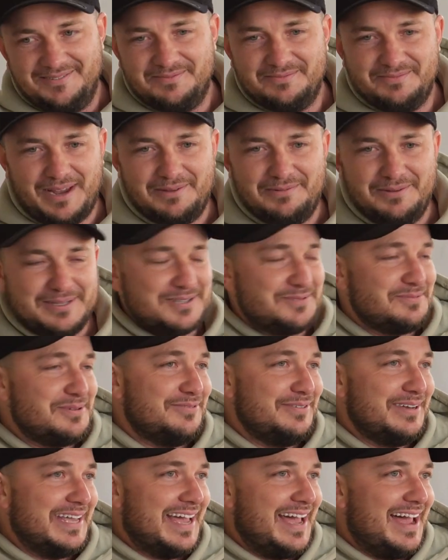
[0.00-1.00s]
maybe there's a bit of
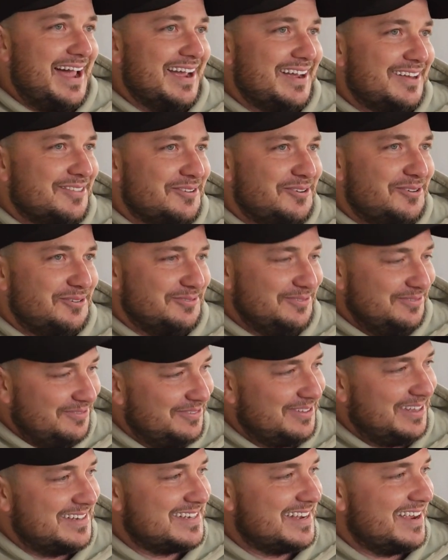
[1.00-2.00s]
a gag, thought,
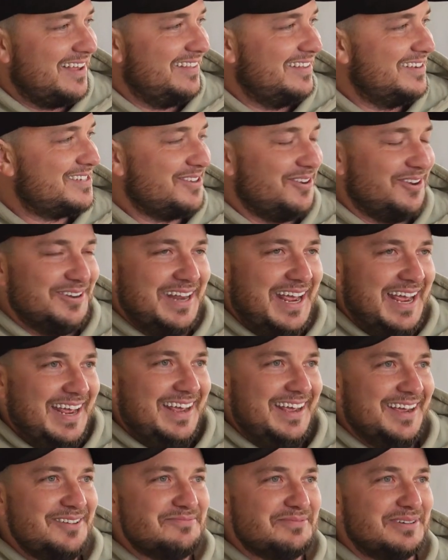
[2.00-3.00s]
let's get this on
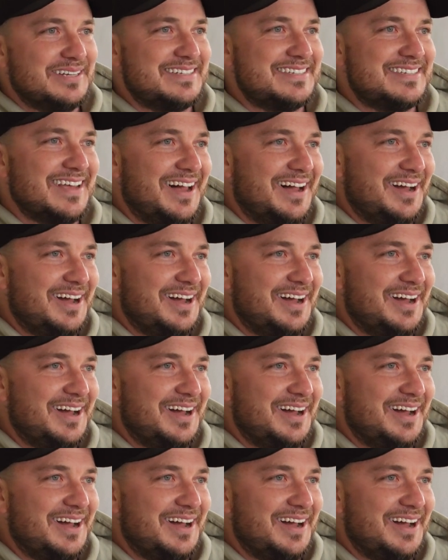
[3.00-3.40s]
here. But